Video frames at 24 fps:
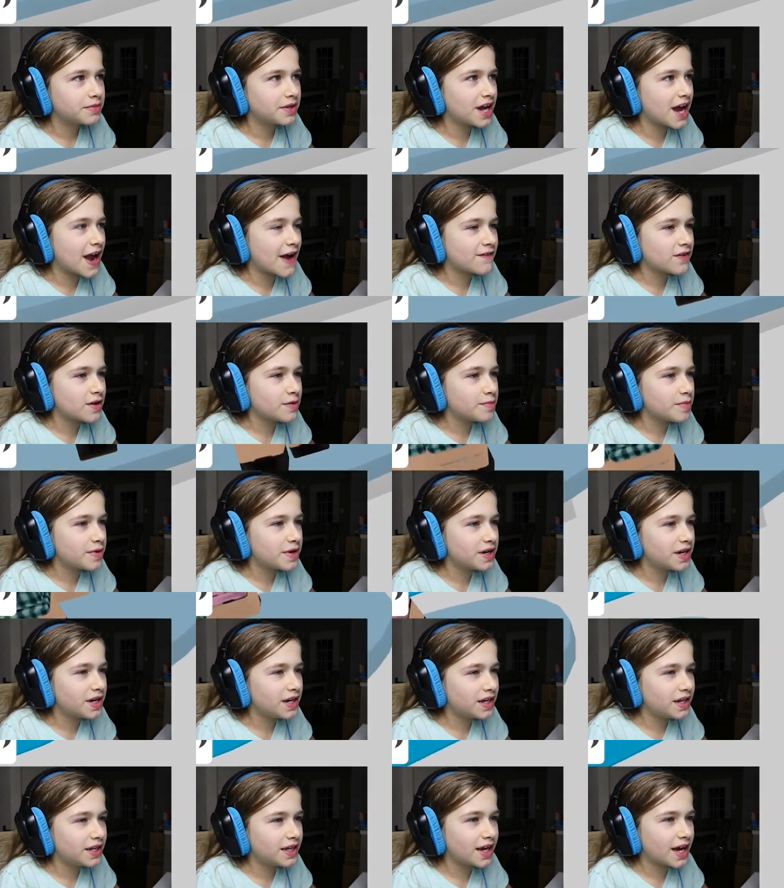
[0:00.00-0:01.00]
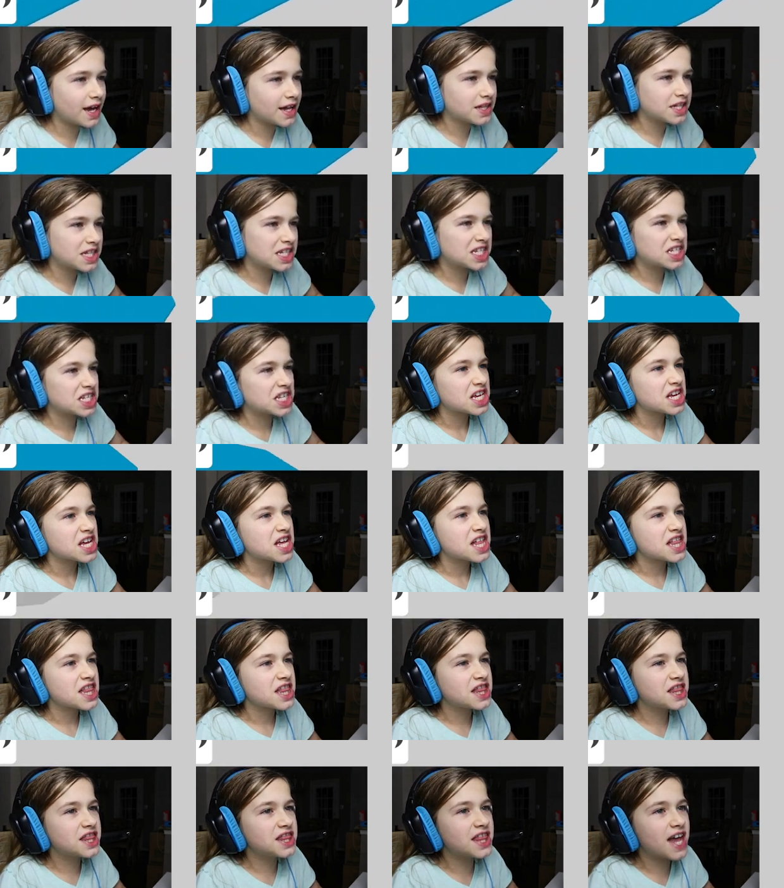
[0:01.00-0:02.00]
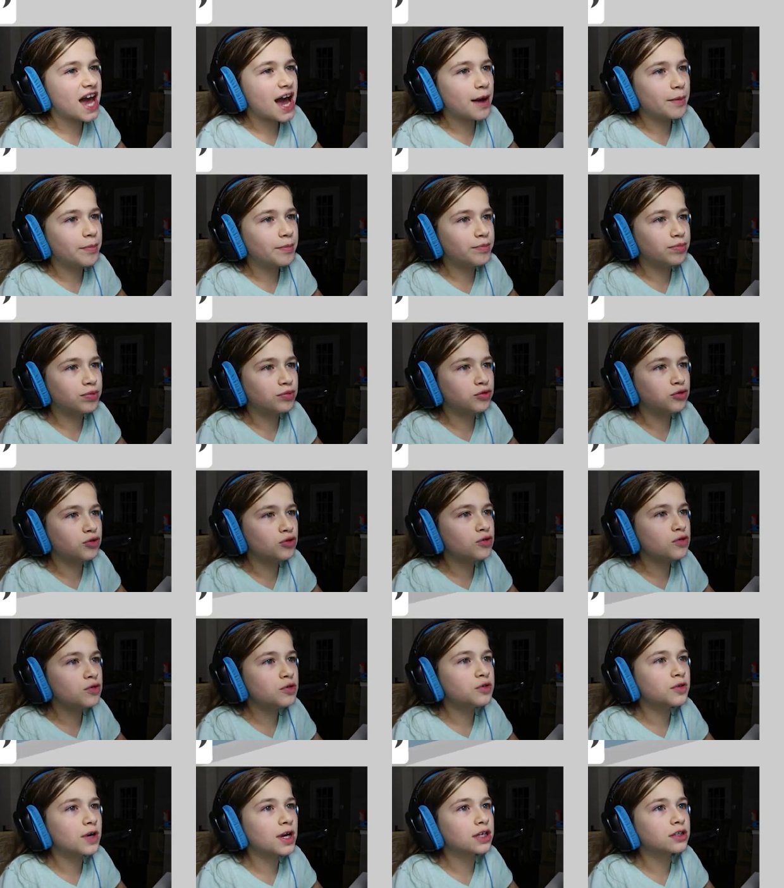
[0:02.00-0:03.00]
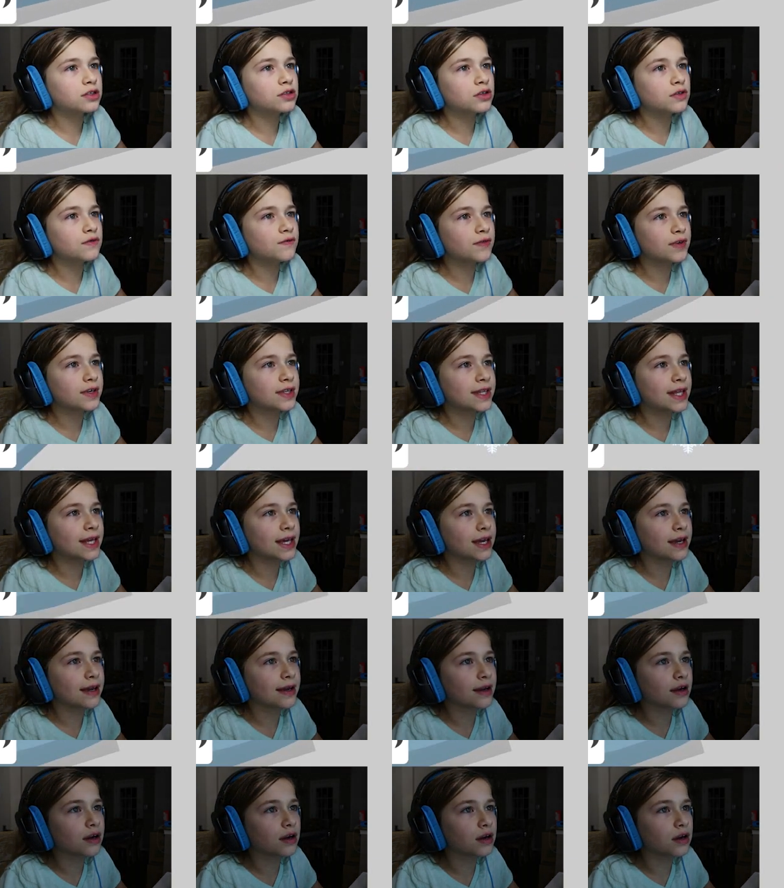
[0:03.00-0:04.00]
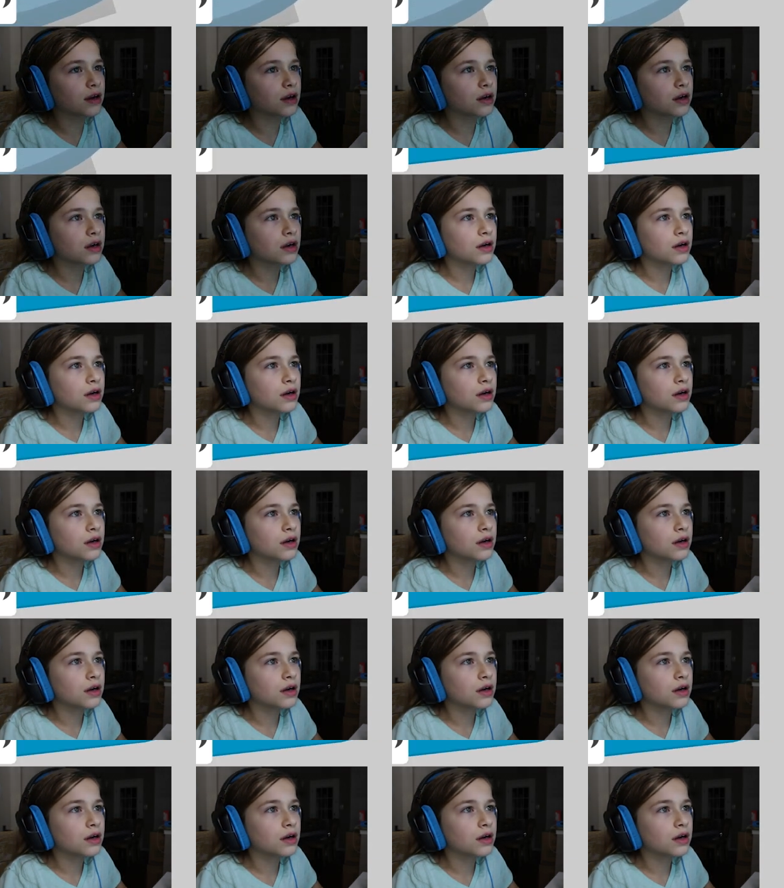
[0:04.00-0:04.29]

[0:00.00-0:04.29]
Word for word: But everybody gets that blue dress over there